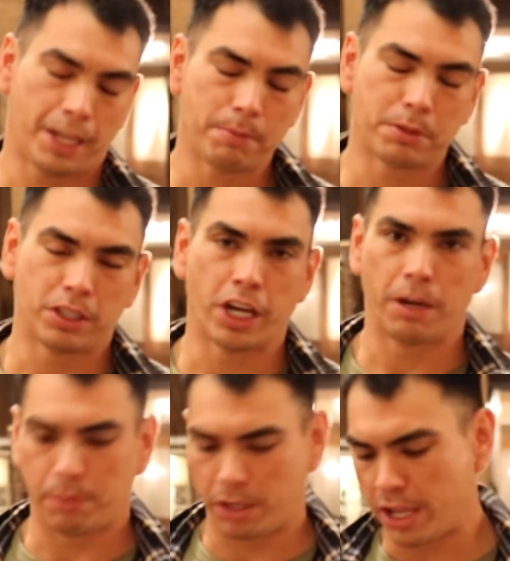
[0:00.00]
Gibson
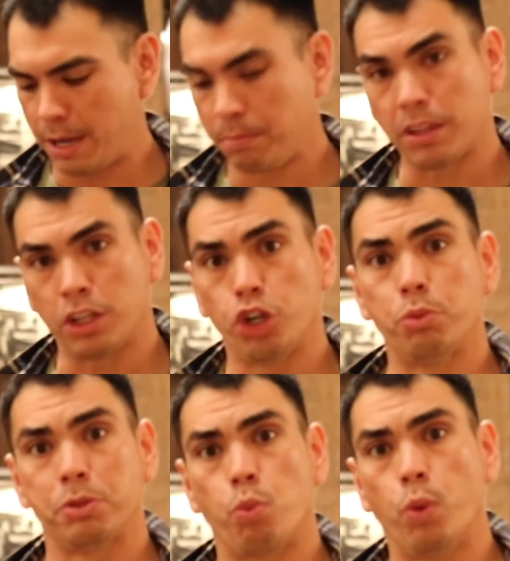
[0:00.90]
Donut, but the dude
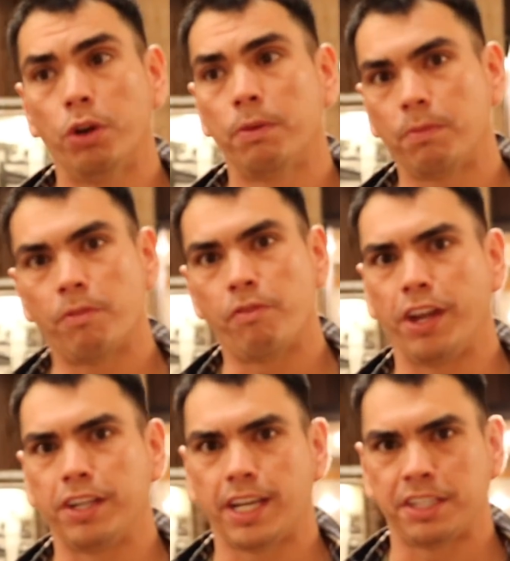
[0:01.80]
was Will.
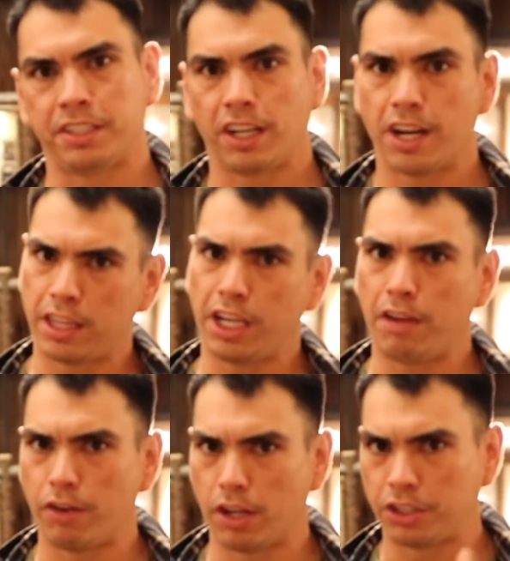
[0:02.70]
Fantastic guy. I think you
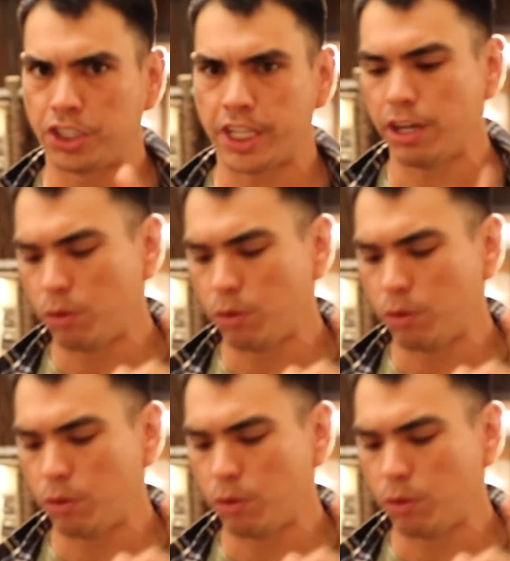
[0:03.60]
follow the channel,